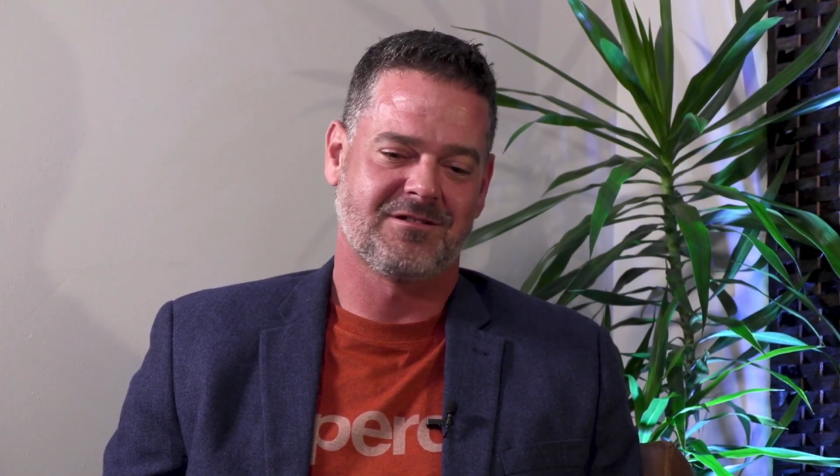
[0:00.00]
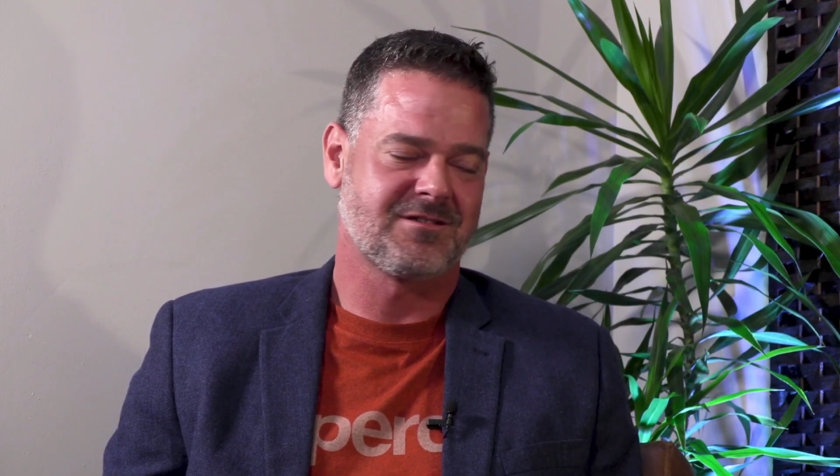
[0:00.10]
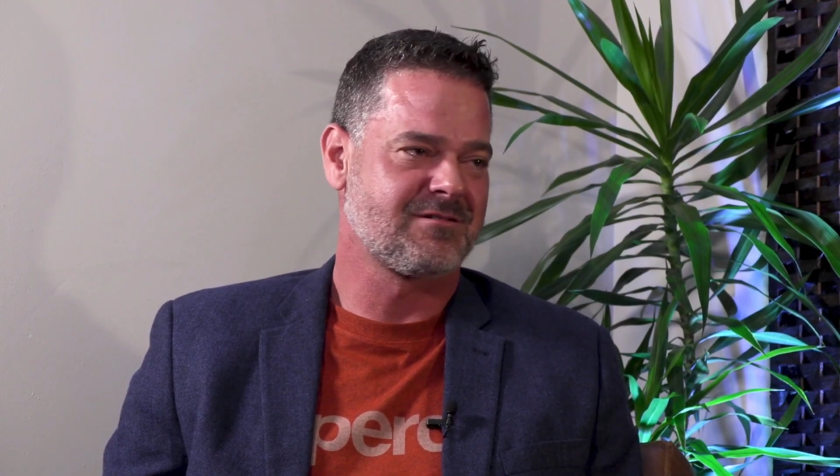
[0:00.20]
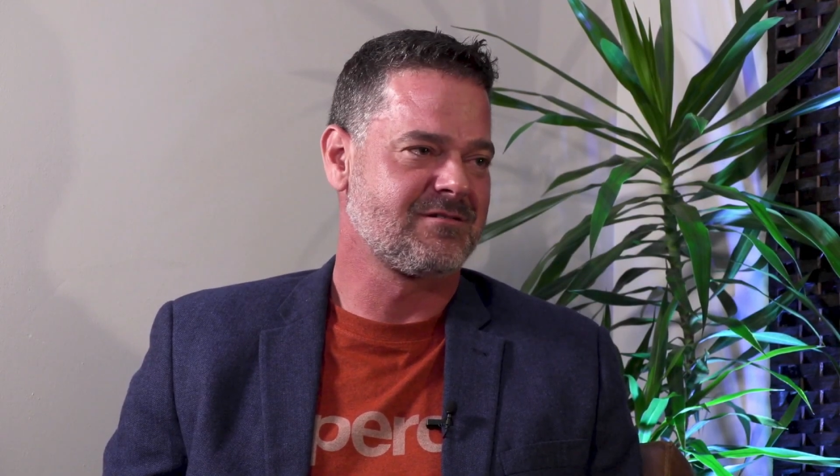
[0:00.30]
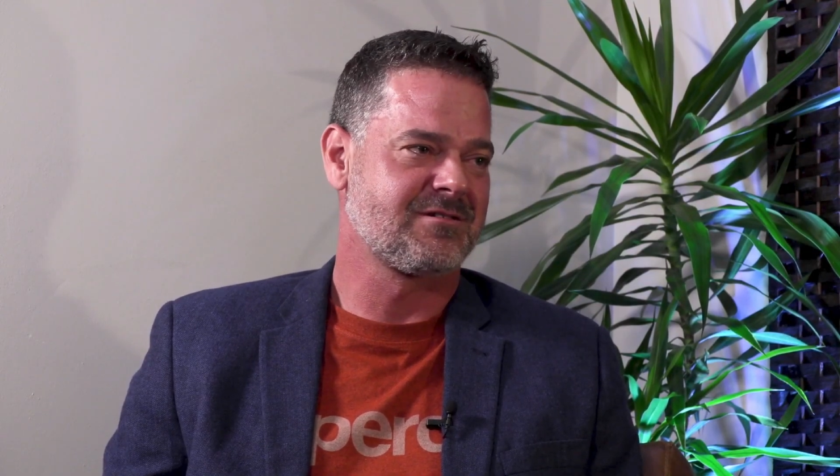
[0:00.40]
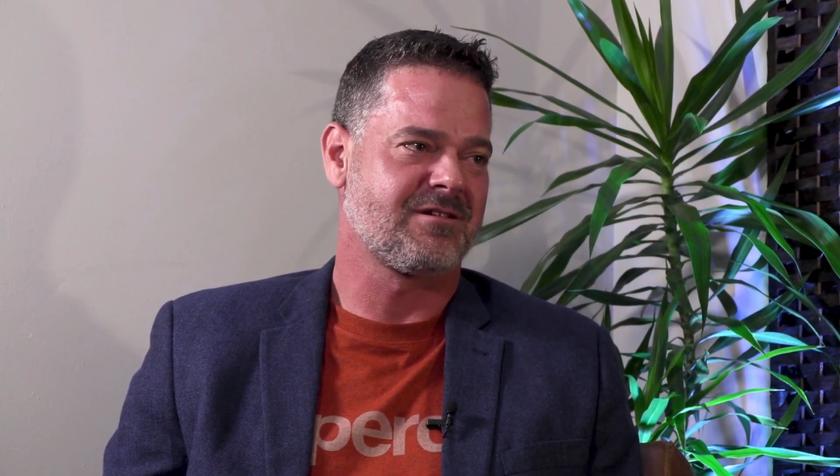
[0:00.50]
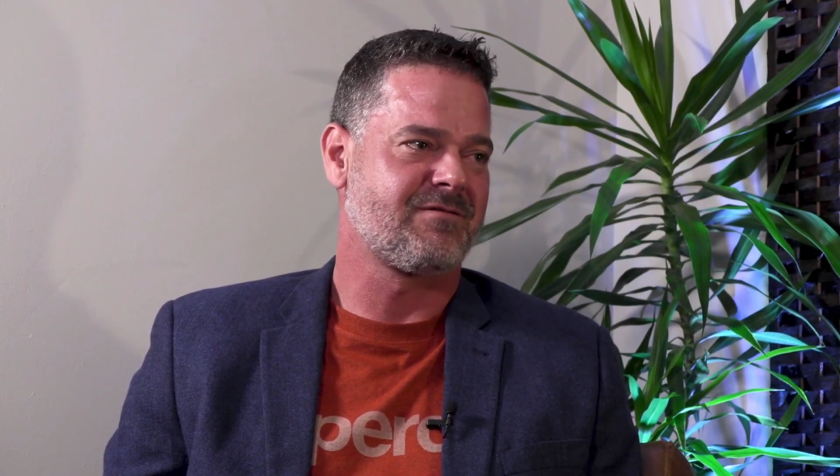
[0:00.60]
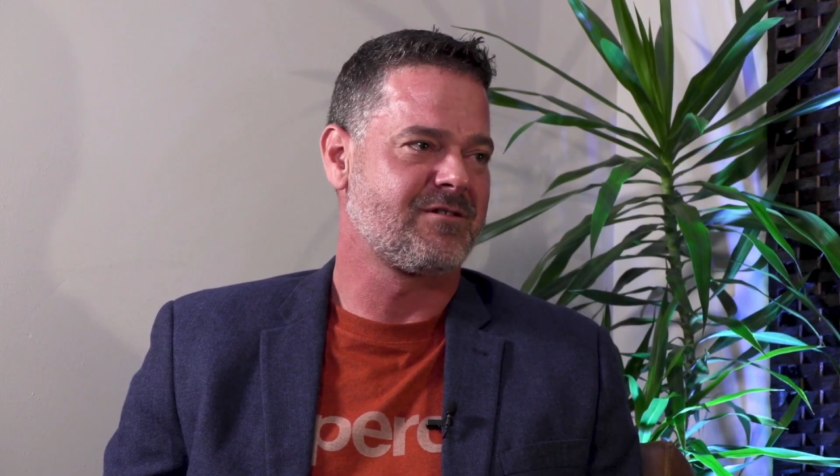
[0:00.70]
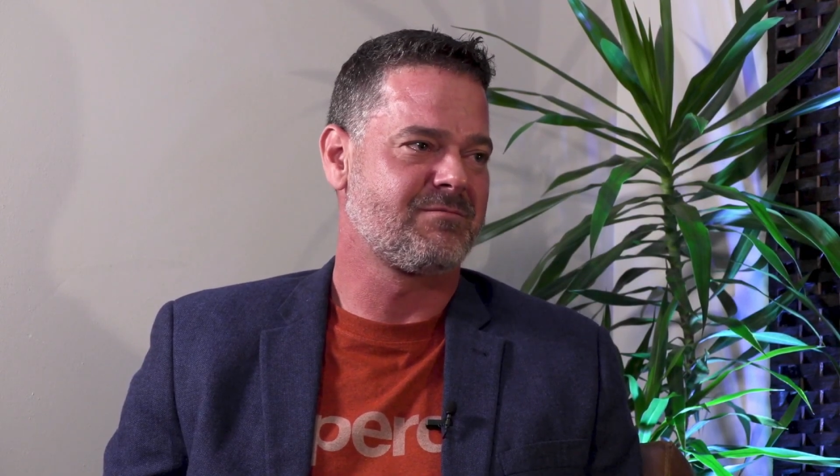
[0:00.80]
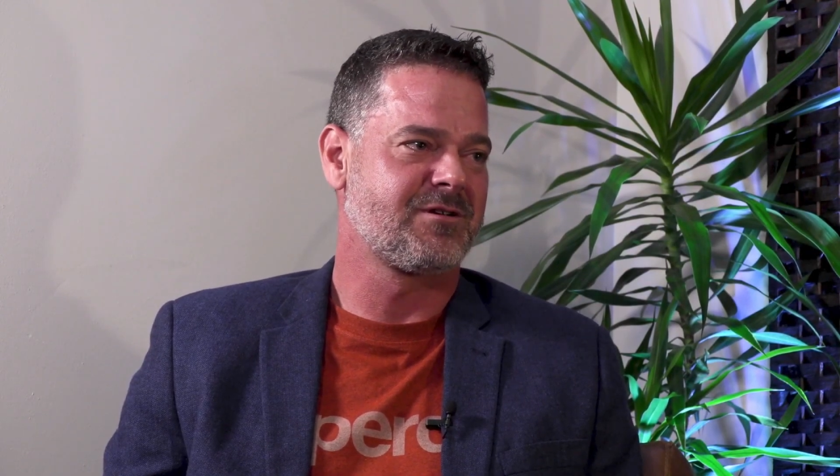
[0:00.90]
You can still
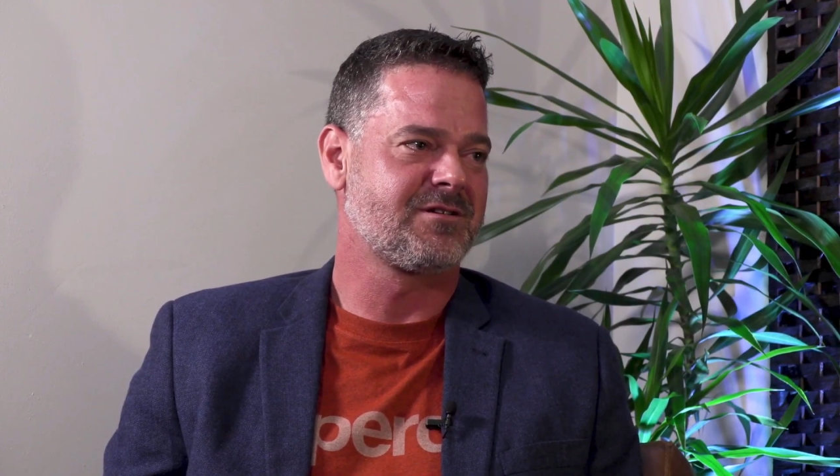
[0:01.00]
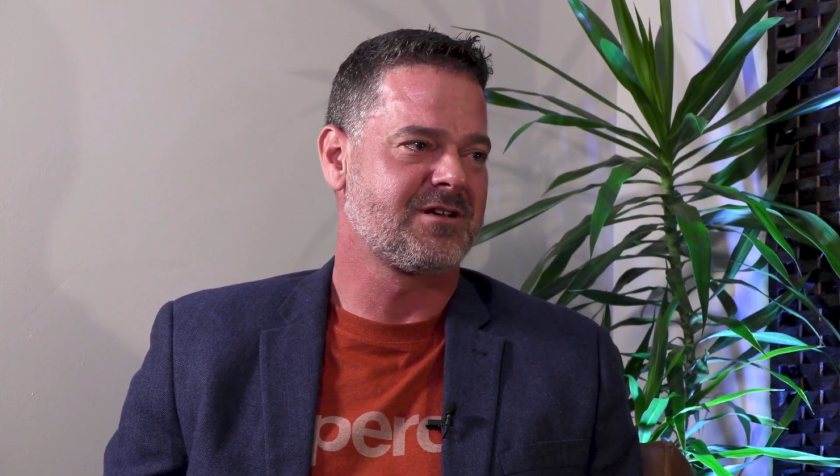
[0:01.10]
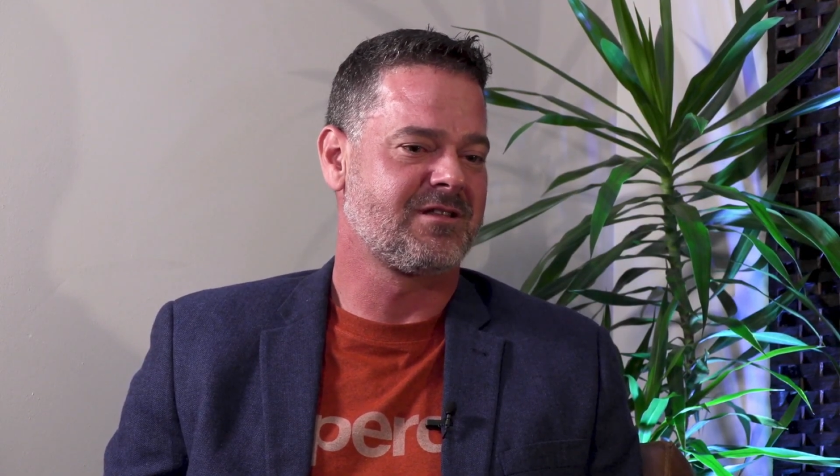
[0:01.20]
suffer a breach.